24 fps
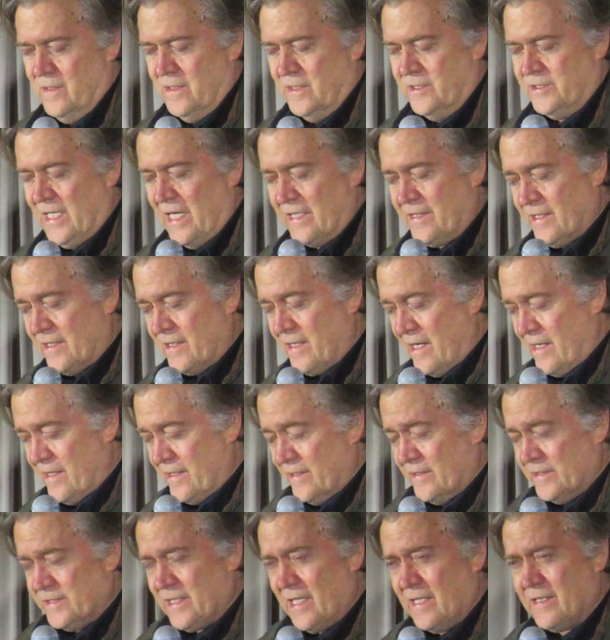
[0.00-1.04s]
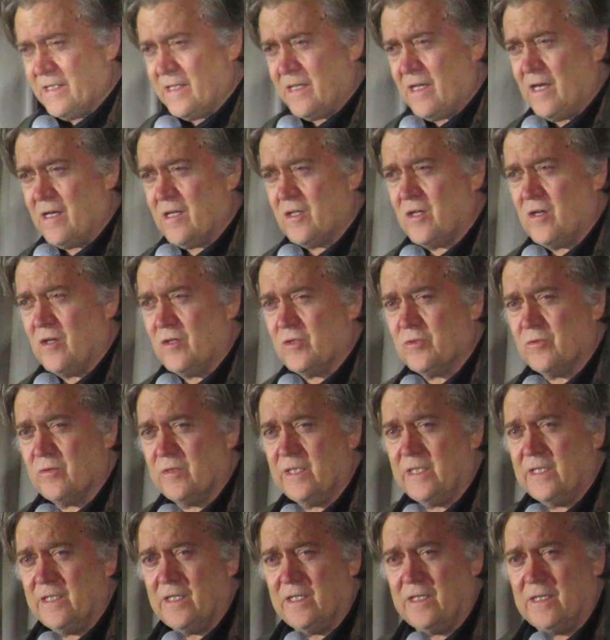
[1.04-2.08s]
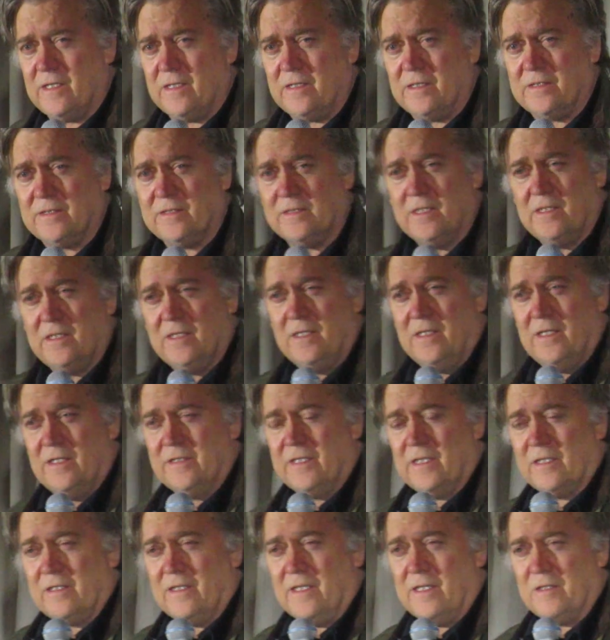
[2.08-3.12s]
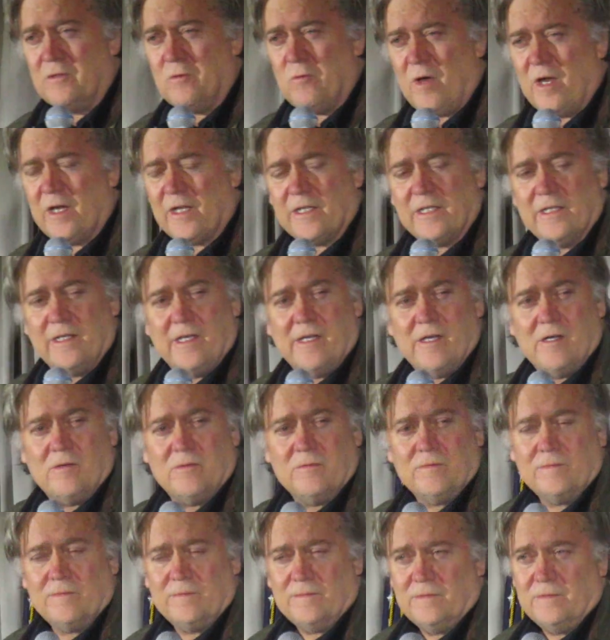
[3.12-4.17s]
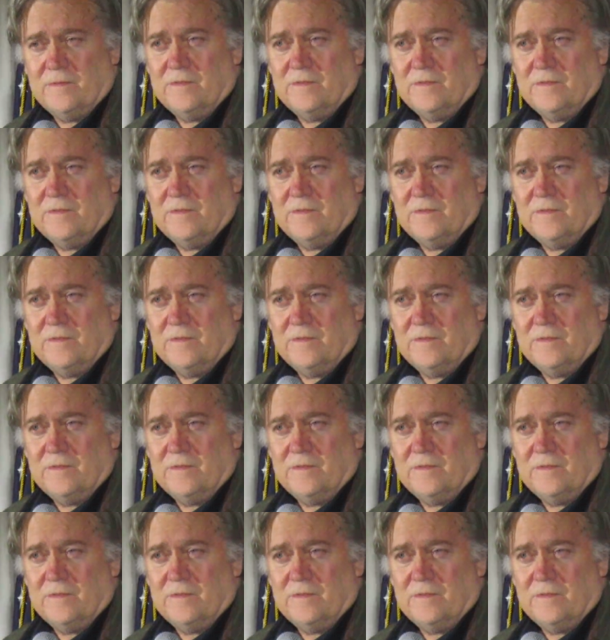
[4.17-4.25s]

Is that the kind of country at Guadalcanal?